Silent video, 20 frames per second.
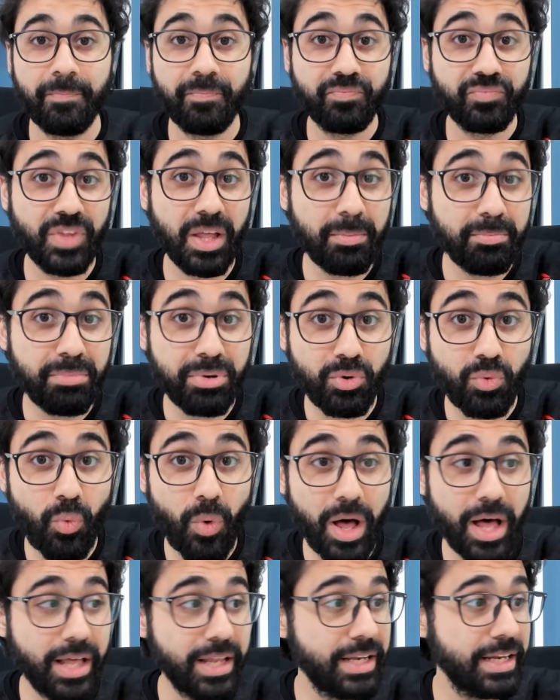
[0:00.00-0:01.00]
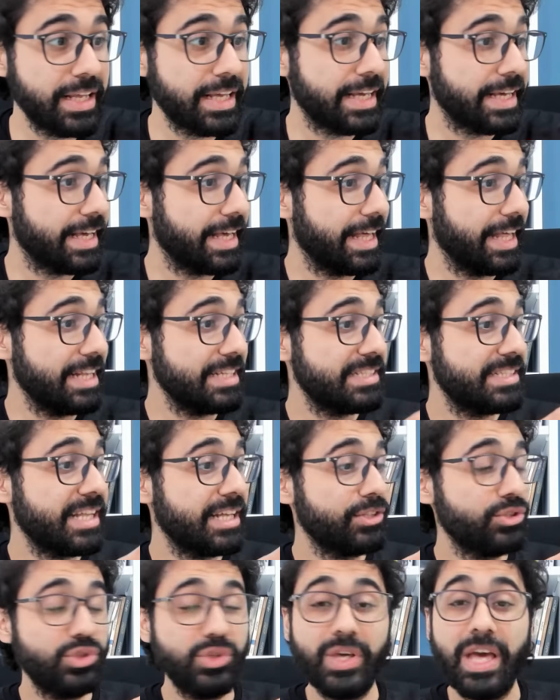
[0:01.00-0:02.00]
Number one is
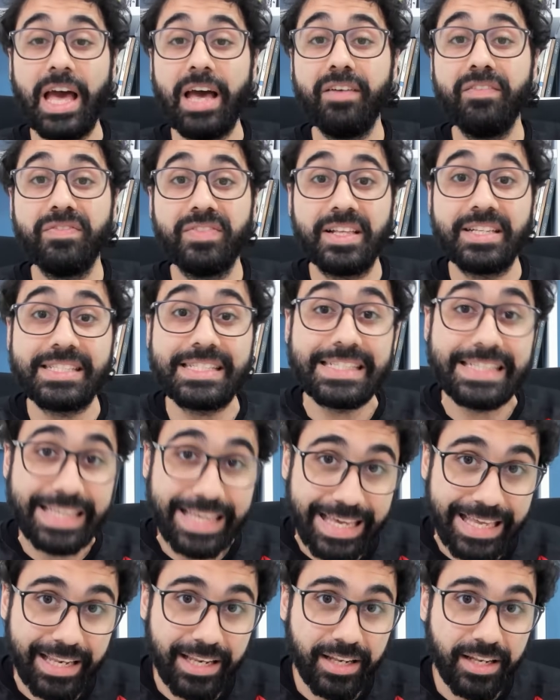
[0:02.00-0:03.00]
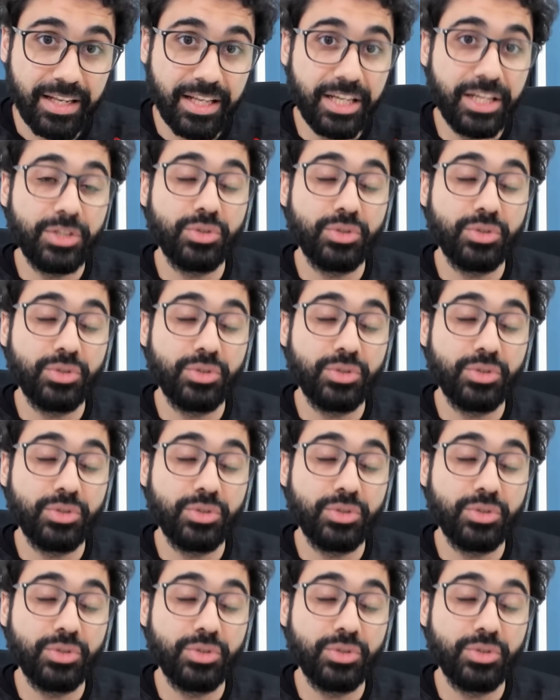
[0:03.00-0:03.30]
that you have the skill